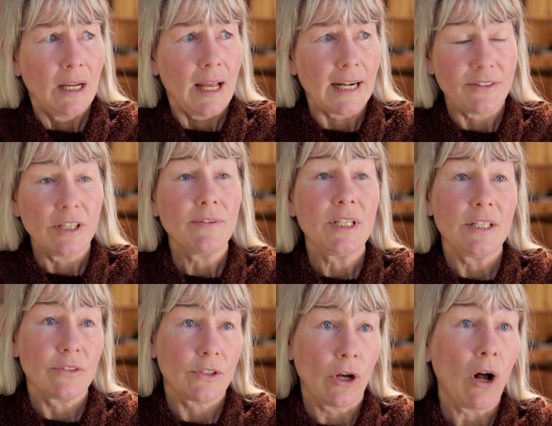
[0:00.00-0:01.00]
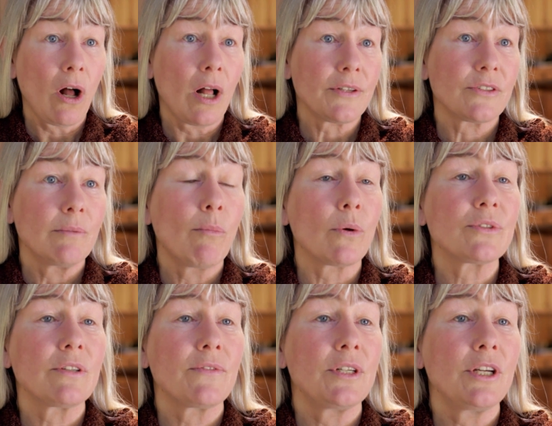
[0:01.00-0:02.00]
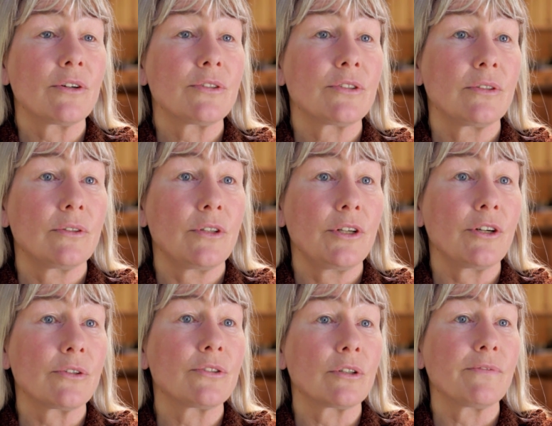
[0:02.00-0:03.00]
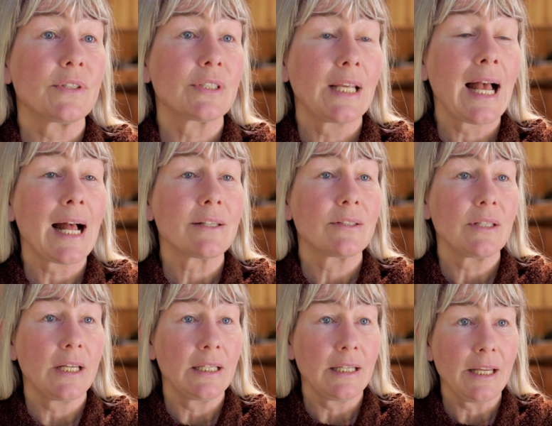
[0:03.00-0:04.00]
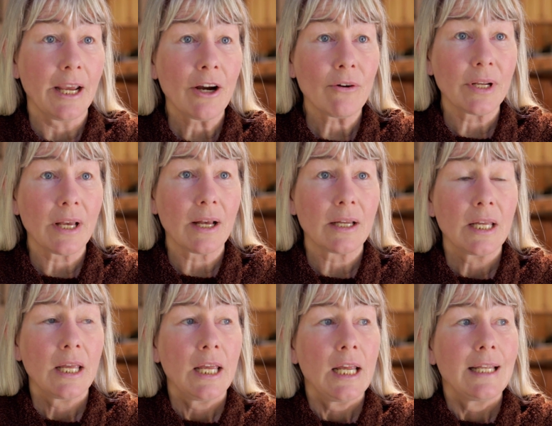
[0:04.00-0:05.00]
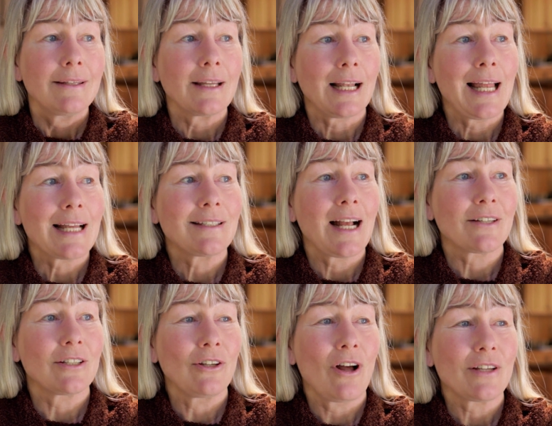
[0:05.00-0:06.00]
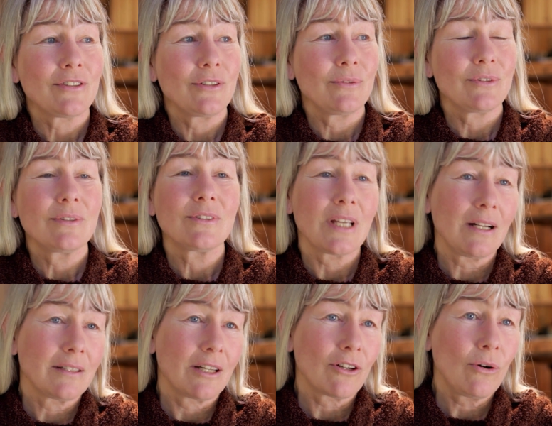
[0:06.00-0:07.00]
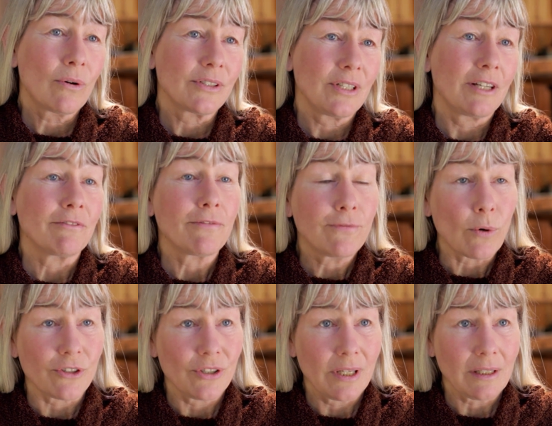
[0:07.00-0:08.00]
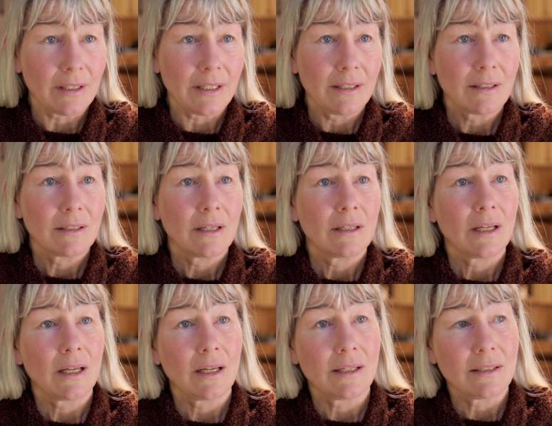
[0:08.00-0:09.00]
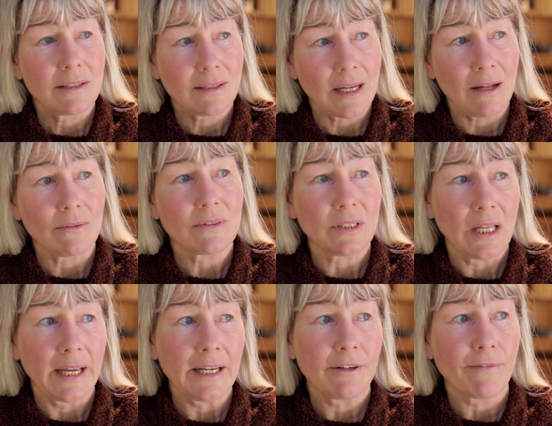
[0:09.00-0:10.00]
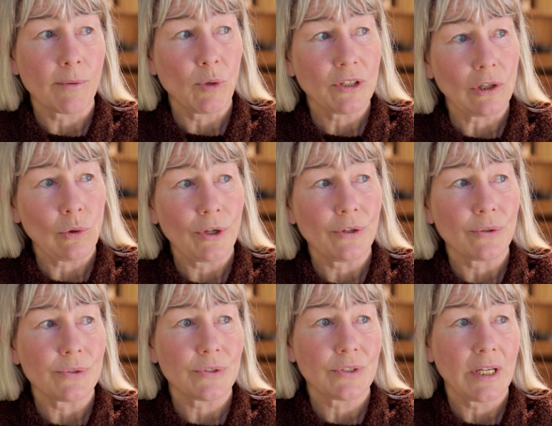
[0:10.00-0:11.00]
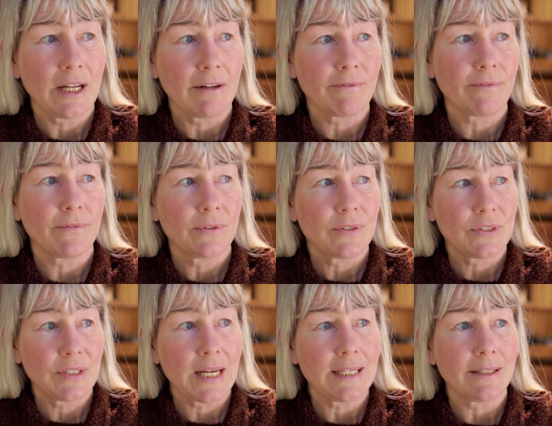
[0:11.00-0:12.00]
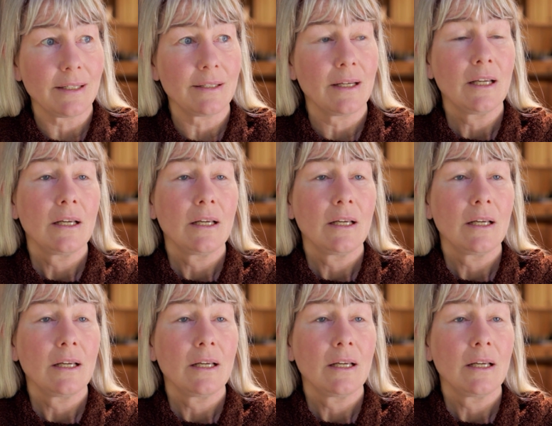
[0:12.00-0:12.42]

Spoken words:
activities caused most of the near-surface gas in the area. The class action lawsuit settled out of court, unfortunately, and sounds like, from what the lawyers have stated,